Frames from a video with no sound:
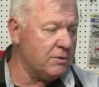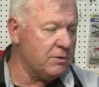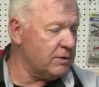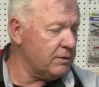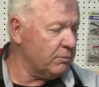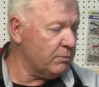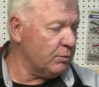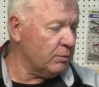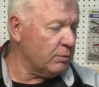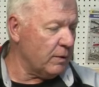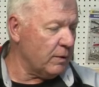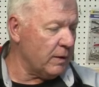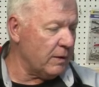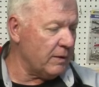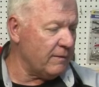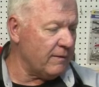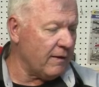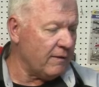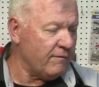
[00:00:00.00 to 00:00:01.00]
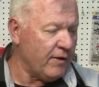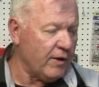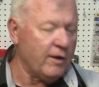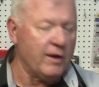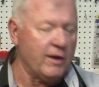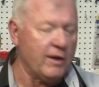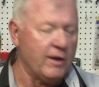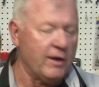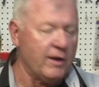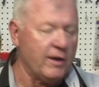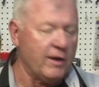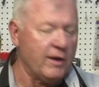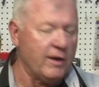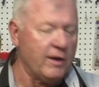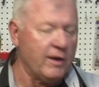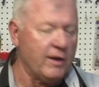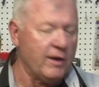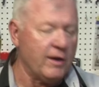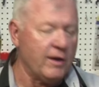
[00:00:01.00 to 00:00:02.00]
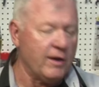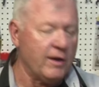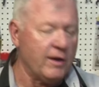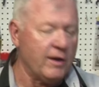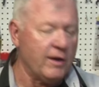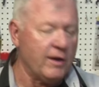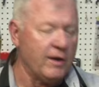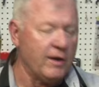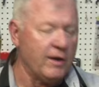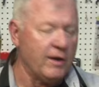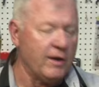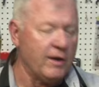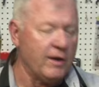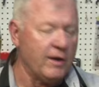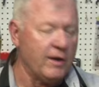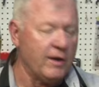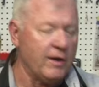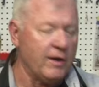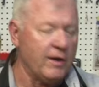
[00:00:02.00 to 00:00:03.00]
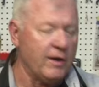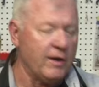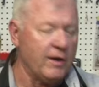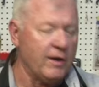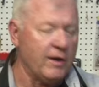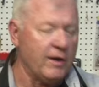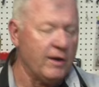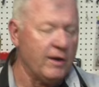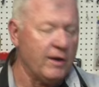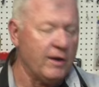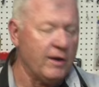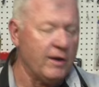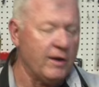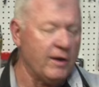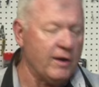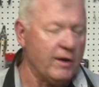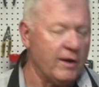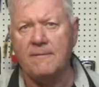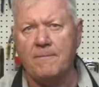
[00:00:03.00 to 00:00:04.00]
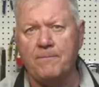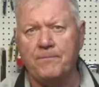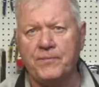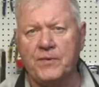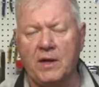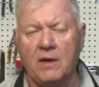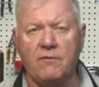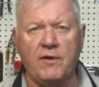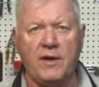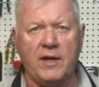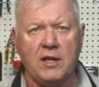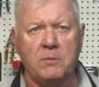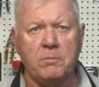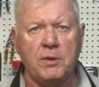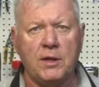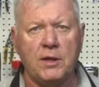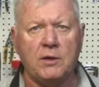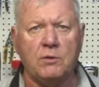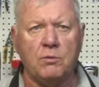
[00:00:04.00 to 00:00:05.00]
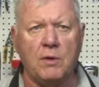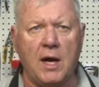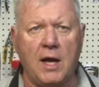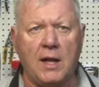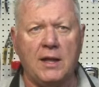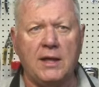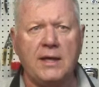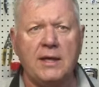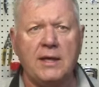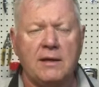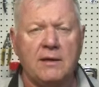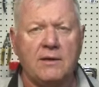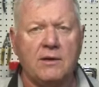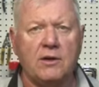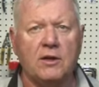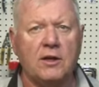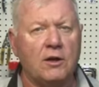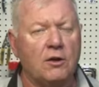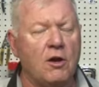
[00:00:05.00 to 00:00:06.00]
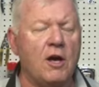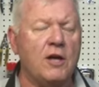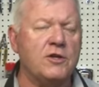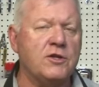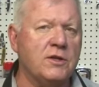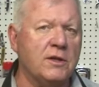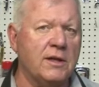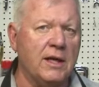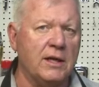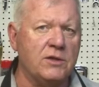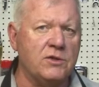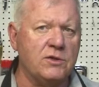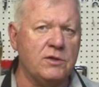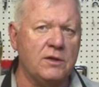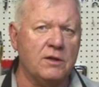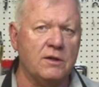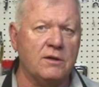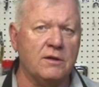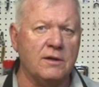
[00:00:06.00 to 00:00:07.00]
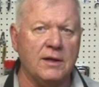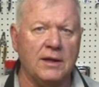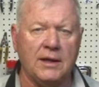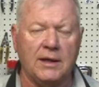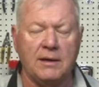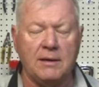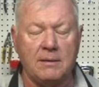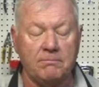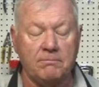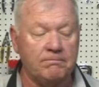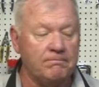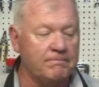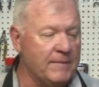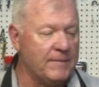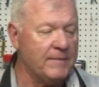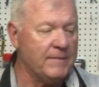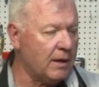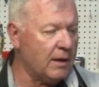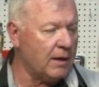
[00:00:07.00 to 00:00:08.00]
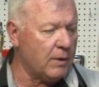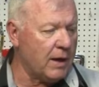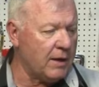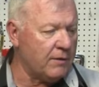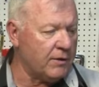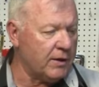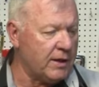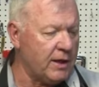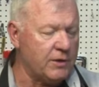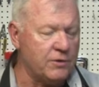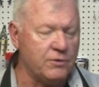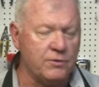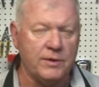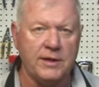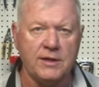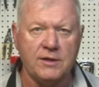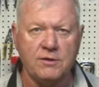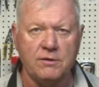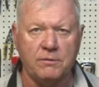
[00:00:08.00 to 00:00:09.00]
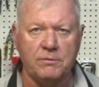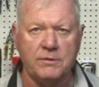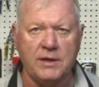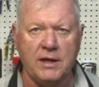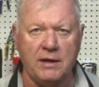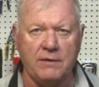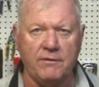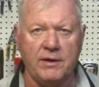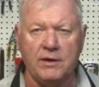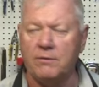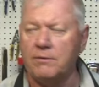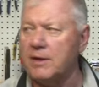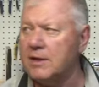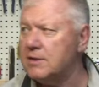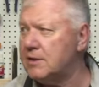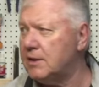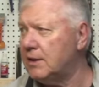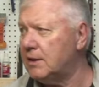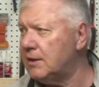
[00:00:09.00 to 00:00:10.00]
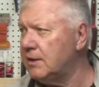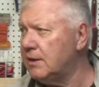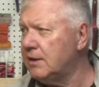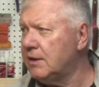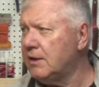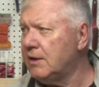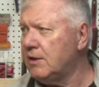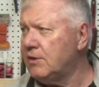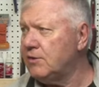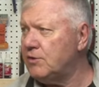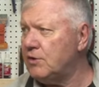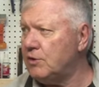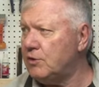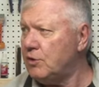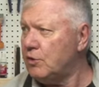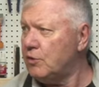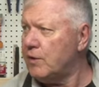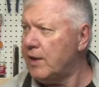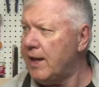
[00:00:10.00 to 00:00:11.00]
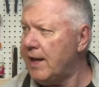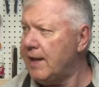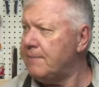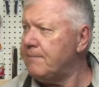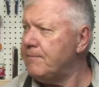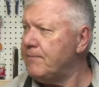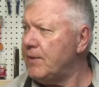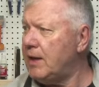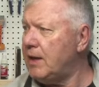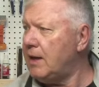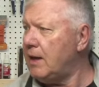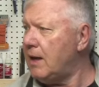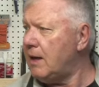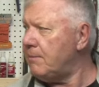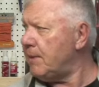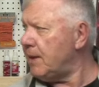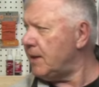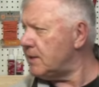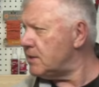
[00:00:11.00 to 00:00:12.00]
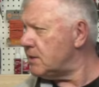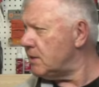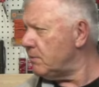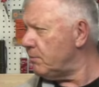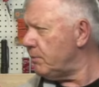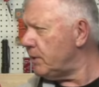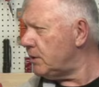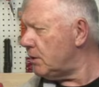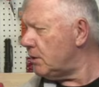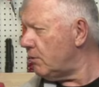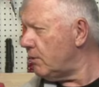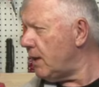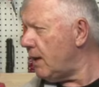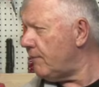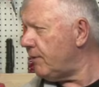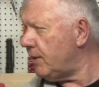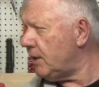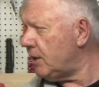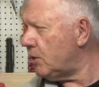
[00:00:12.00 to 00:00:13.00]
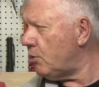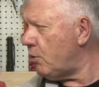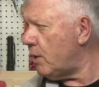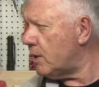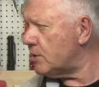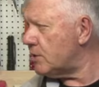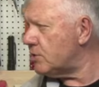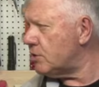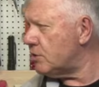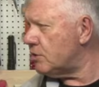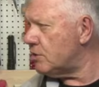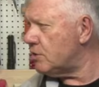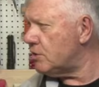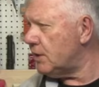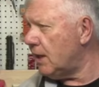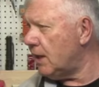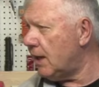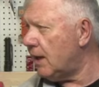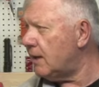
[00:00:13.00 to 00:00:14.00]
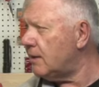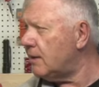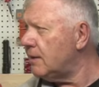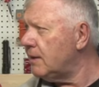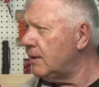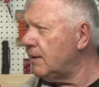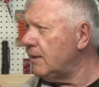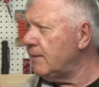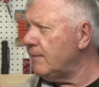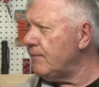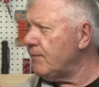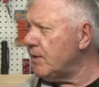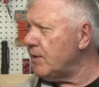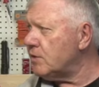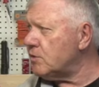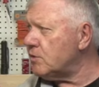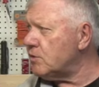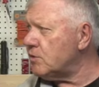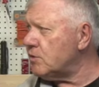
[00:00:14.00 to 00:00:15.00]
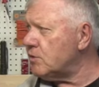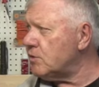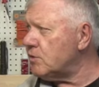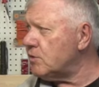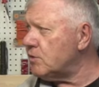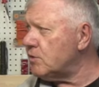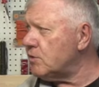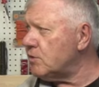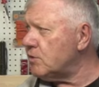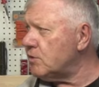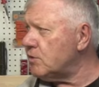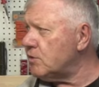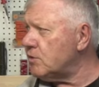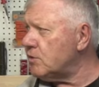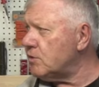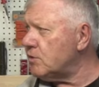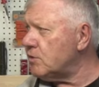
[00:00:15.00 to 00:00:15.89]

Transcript: we are very excited about it. We sold out all the slots available in Raleigh, and then they're going to launch it next year around the country. And so it was kind of interesting to do that. I see we don't have any questions yet. So one of the things, that